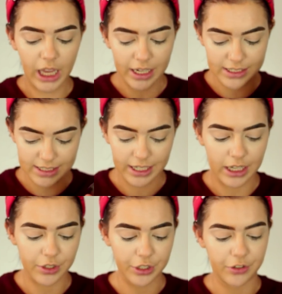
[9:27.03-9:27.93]
And it's like
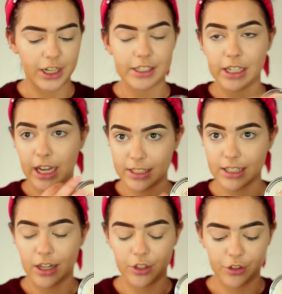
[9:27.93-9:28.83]
color correcting. It has
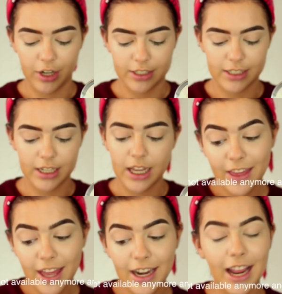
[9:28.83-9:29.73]
the color correcting.
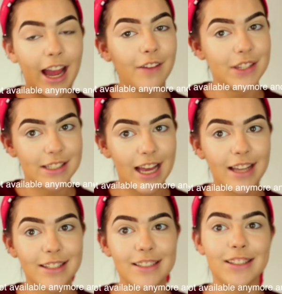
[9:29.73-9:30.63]
Then I have this
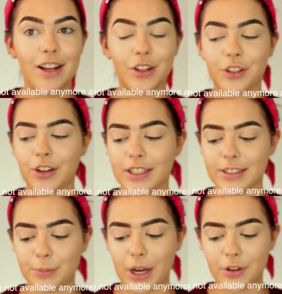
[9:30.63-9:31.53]
Essence color
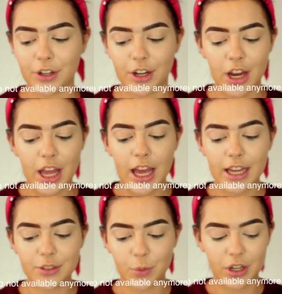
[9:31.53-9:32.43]
correcting powder
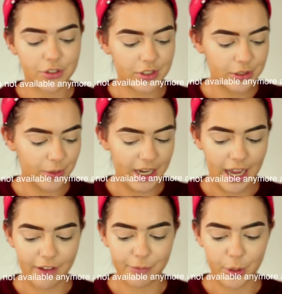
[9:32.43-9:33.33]
as well. So that's why I
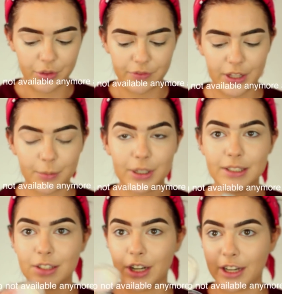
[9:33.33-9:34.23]
have both of them,
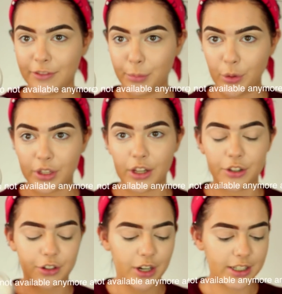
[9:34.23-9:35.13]
because they're kind of both
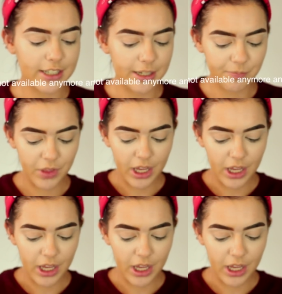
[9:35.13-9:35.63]
color correcting.